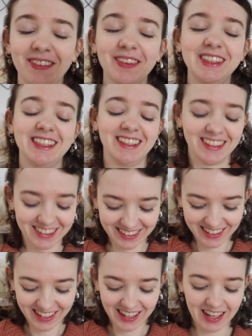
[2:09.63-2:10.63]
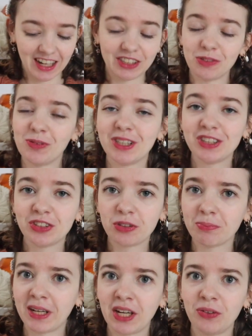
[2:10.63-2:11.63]
which I don't want to toot
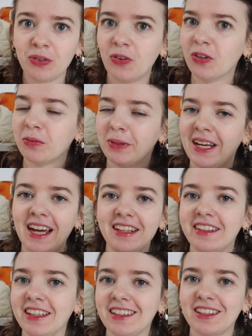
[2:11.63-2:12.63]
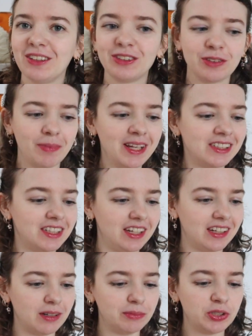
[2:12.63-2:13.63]
my own horn, but I think it looks
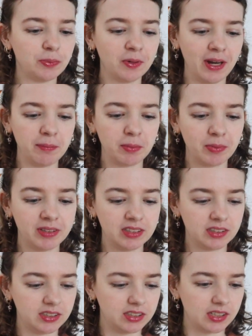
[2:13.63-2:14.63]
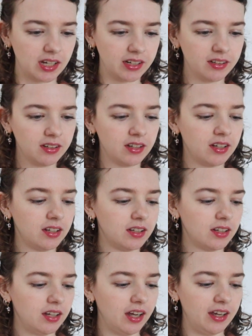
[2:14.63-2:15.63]
amazing and I'm super happy with this design.
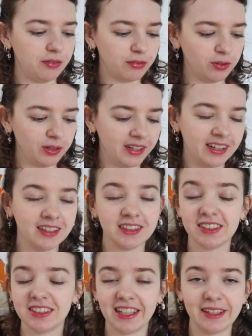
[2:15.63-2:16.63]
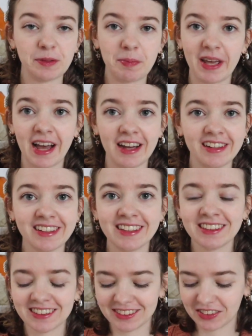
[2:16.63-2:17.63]
I fully stand behind
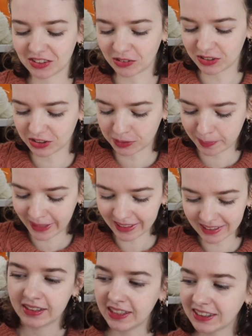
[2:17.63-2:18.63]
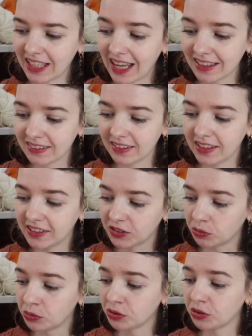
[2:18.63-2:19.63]
it, so to speak. This hat is
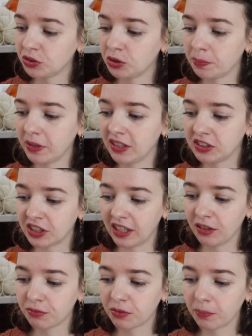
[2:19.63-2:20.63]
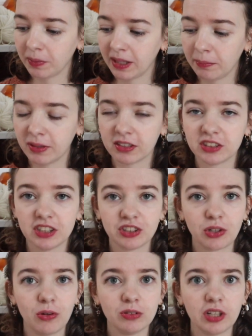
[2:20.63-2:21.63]
also super exciting for me because it's
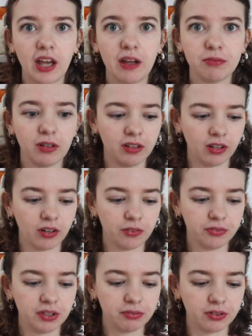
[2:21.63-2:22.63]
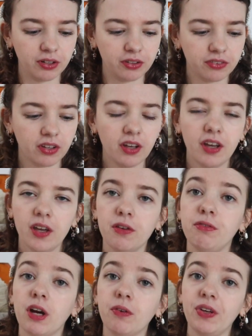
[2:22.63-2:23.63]
going to have a lot of different
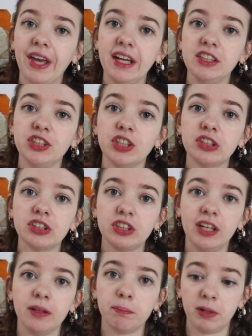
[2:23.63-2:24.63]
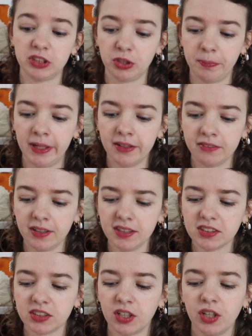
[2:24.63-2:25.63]
variations and
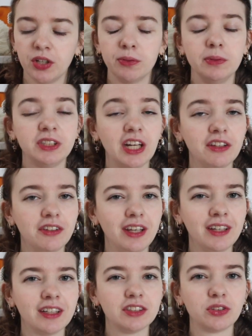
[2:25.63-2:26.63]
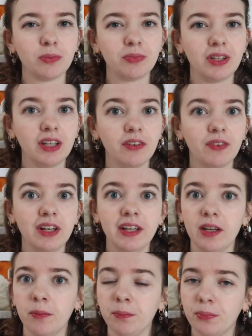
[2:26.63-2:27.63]
possibilities, which I think is something really
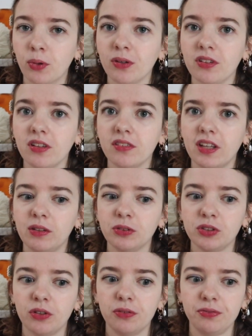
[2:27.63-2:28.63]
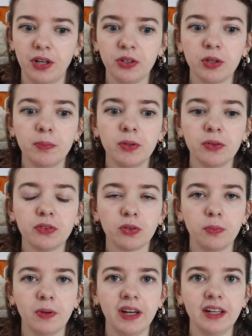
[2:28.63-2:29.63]
important and also valuable to
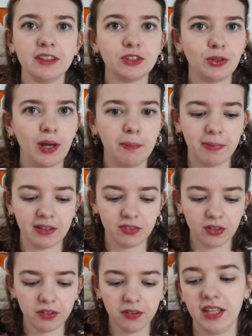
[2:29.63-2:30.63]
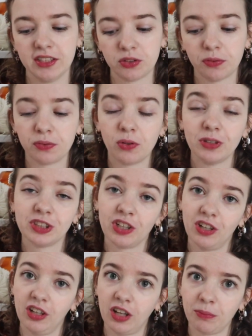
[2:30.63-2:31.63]
bring to a pattern. It's of course
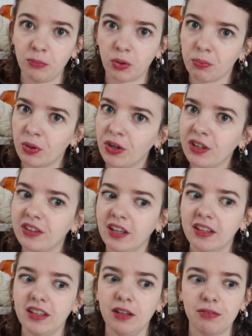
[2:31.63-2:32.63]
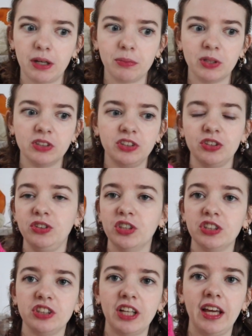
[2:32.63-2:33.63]
a lot more work than if I were to
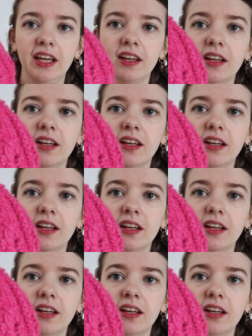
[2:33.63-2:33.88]
just say,